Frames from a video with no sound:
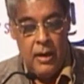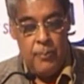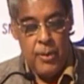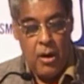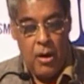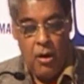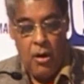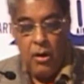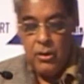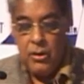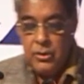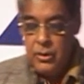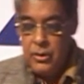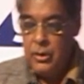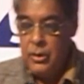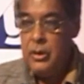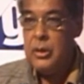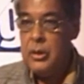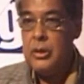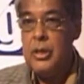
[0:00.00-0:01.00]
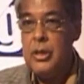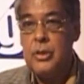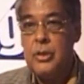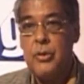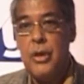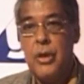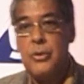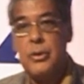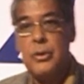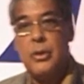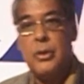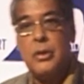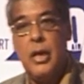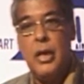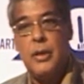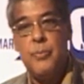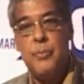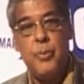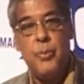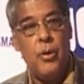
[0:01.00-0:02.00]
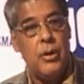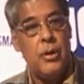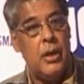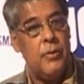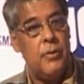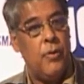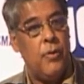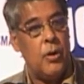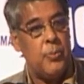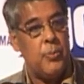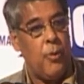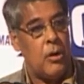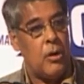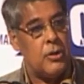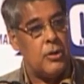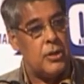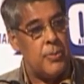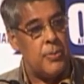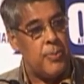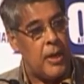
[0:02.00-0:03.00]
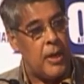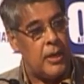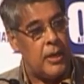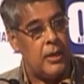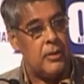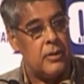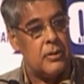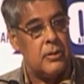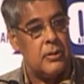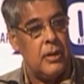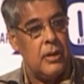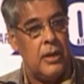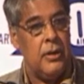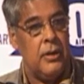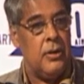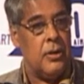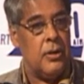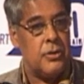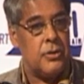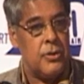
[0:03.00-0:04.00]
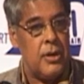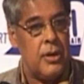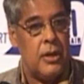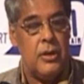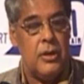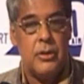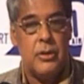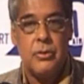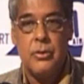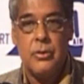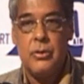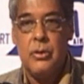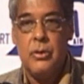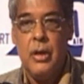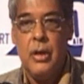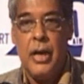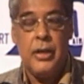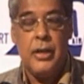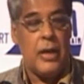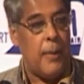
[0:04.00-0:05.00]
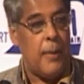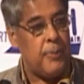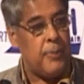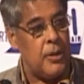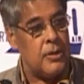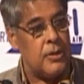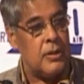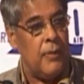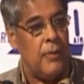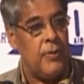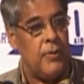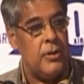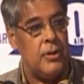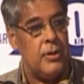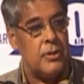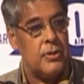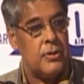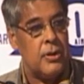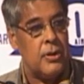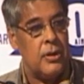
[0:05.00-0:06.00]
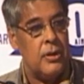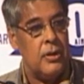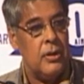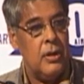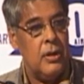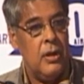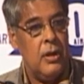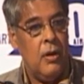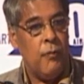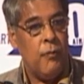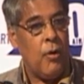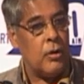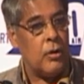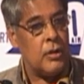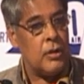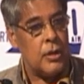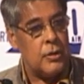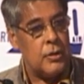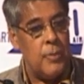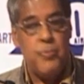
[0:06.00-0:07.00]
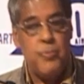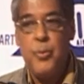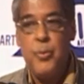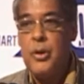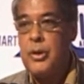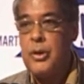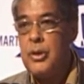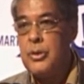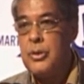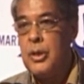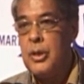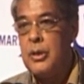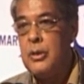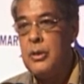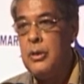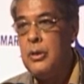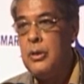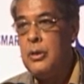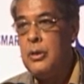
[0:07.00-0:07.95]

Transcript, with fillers: because these questions are important for policy planners and industrialists and captains of industry for the simple reason